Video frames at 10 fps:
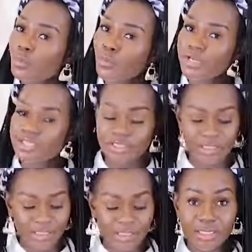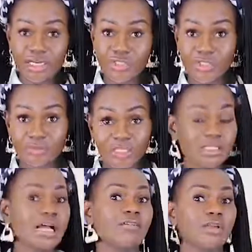which nudged me
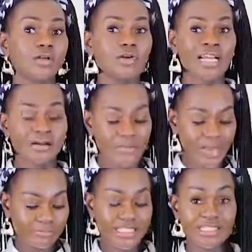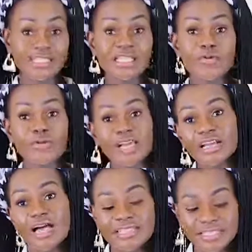to have a look at my receipt and
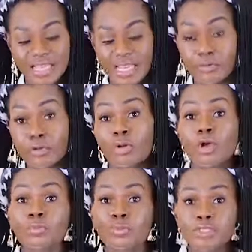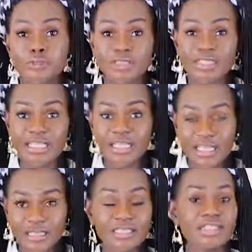realize the error, which was
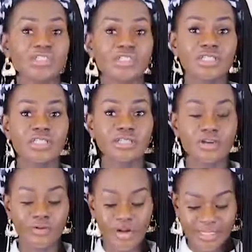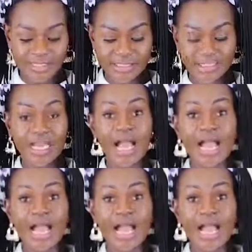essentially corrected,